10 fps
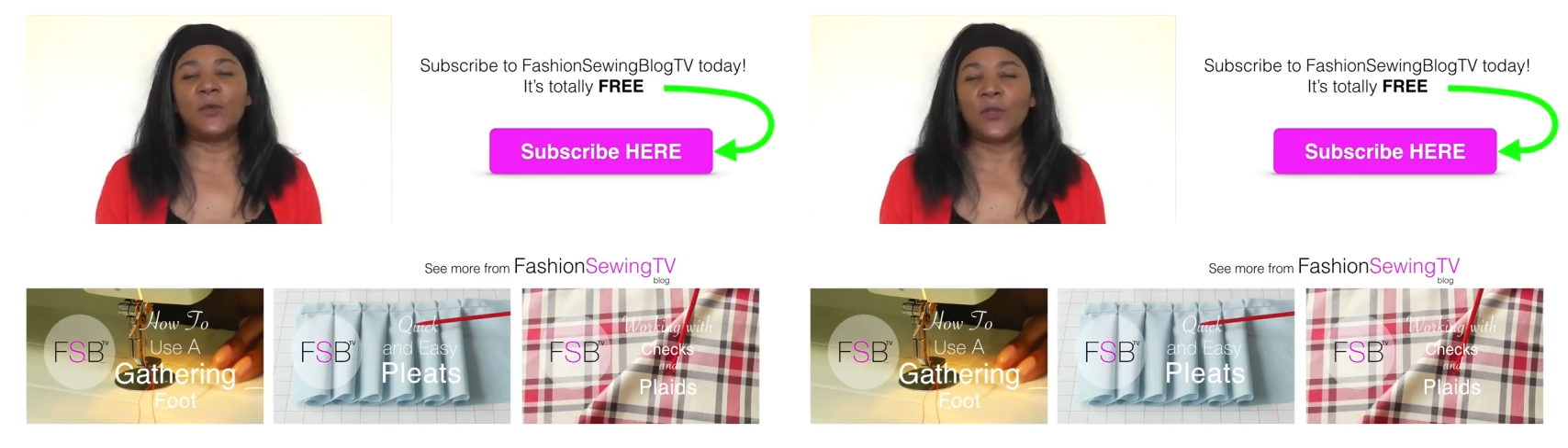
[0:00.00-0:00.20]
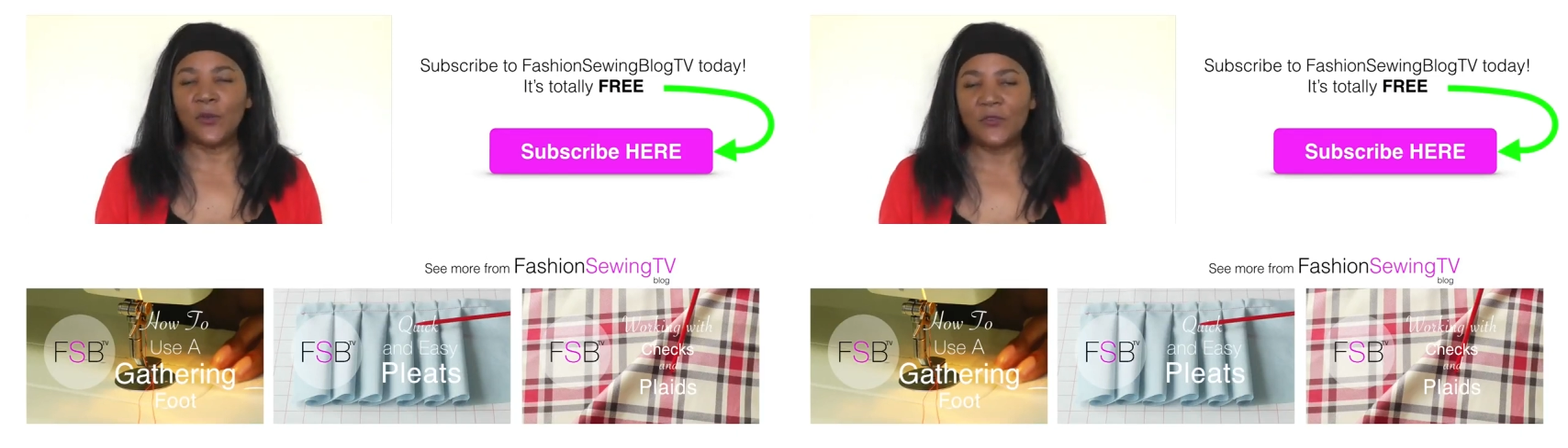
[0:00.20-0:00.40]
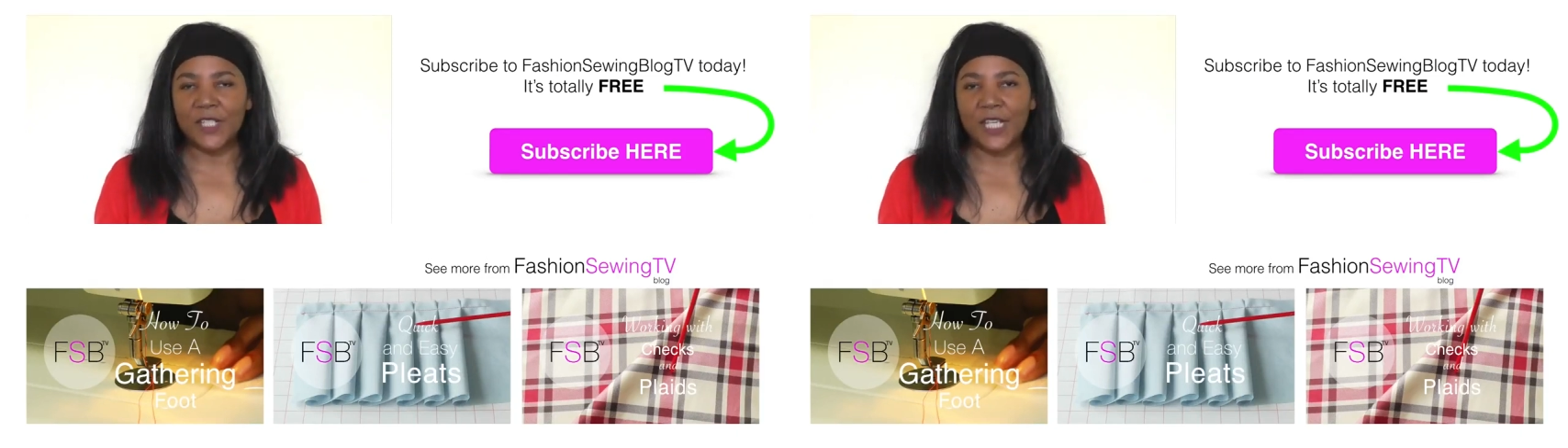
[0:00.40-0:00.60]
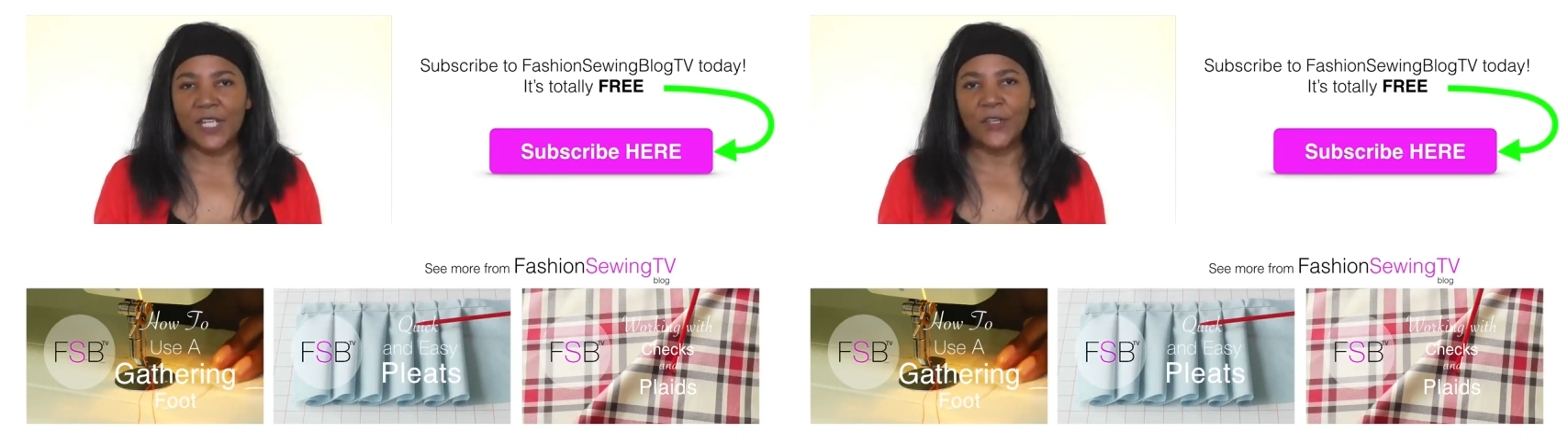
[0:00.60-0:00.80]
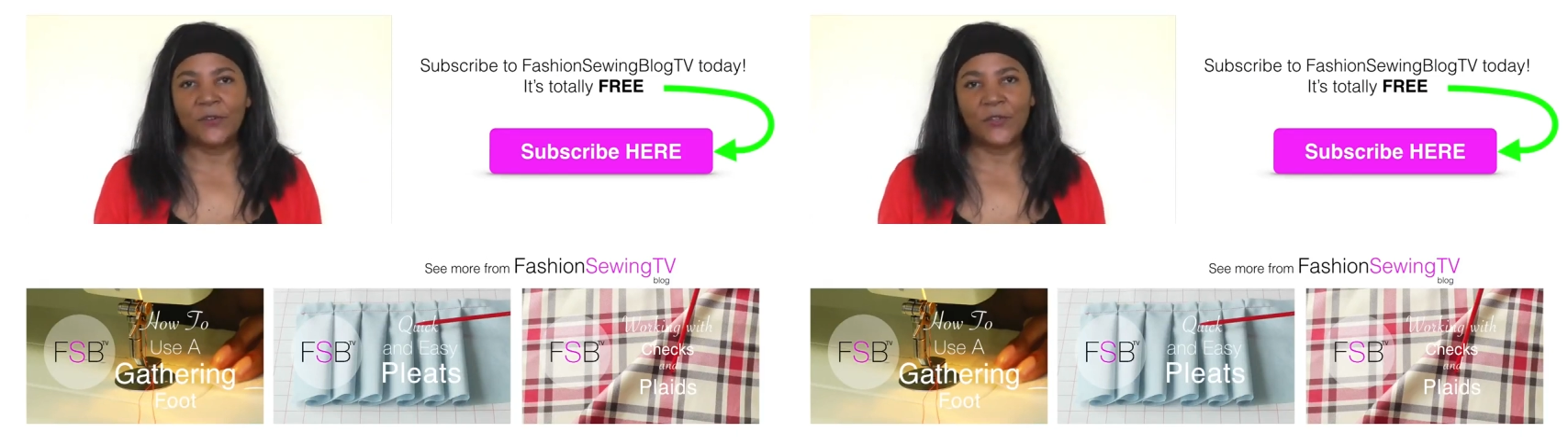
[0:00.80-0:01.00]
would love to
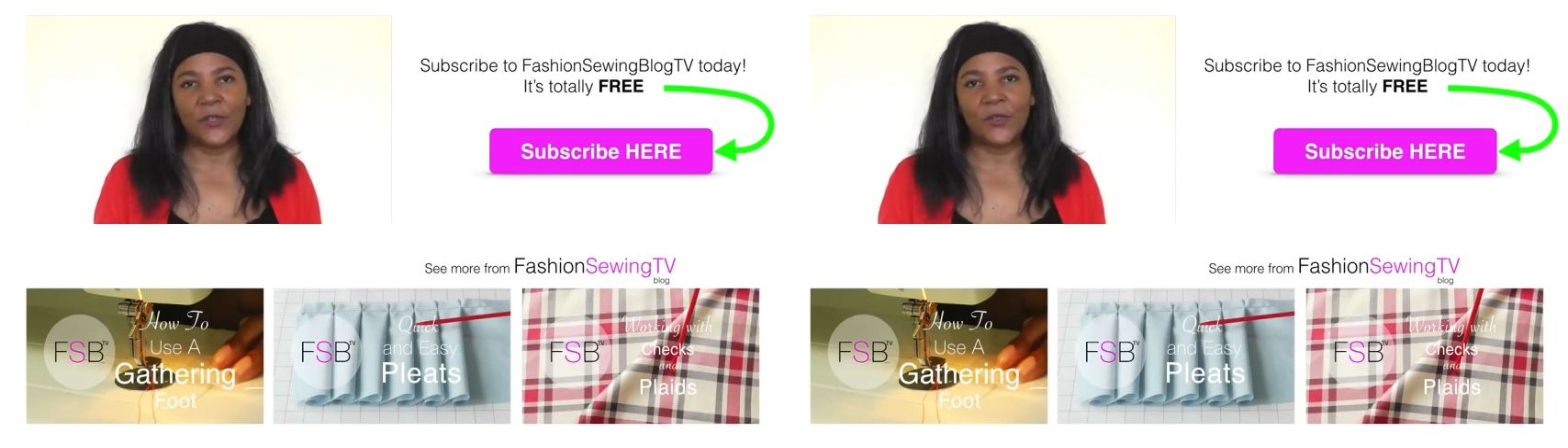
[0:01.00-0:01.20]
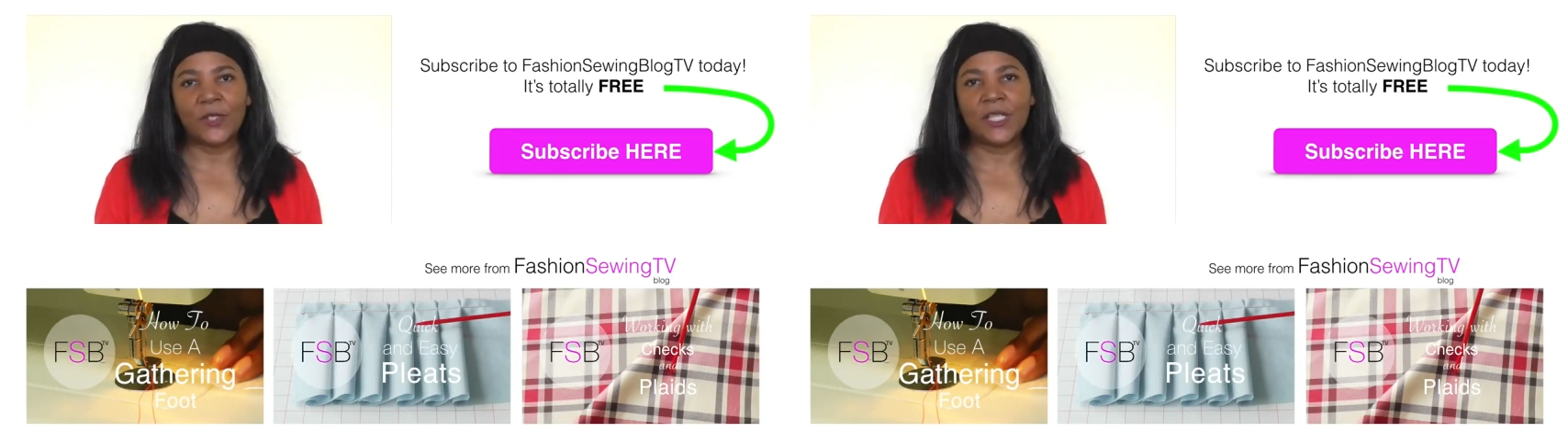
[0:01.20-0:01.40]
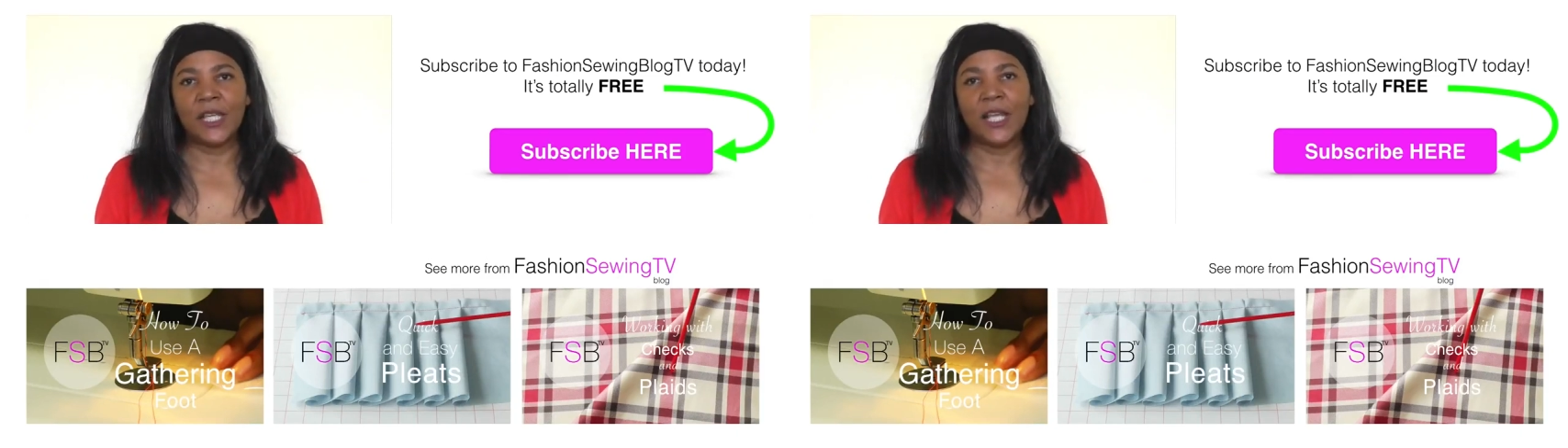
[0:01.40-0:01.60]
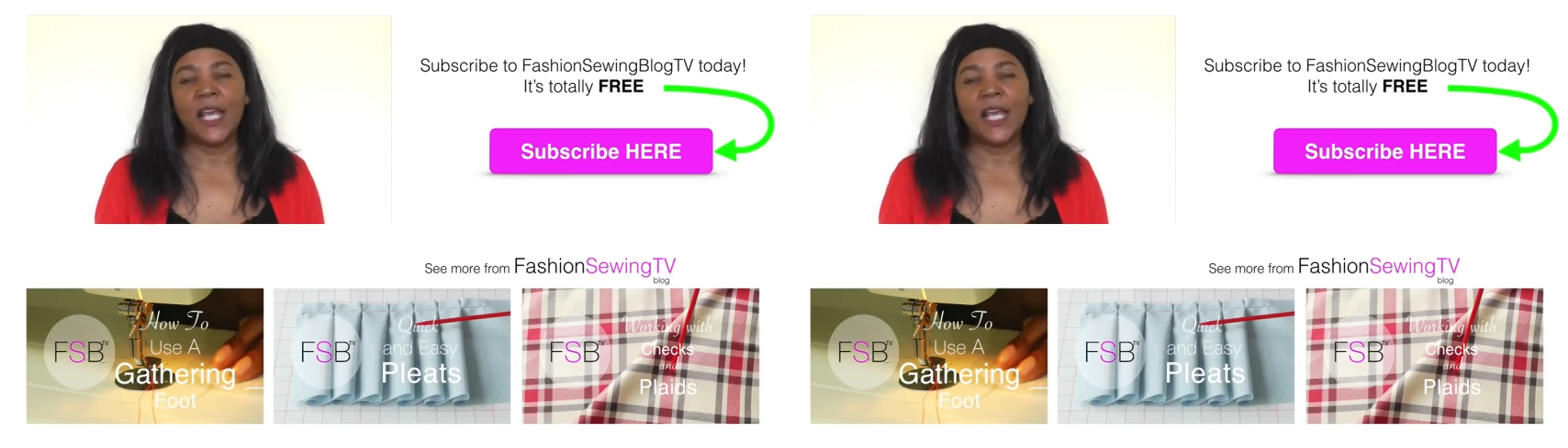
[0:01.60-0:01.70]
hear your views.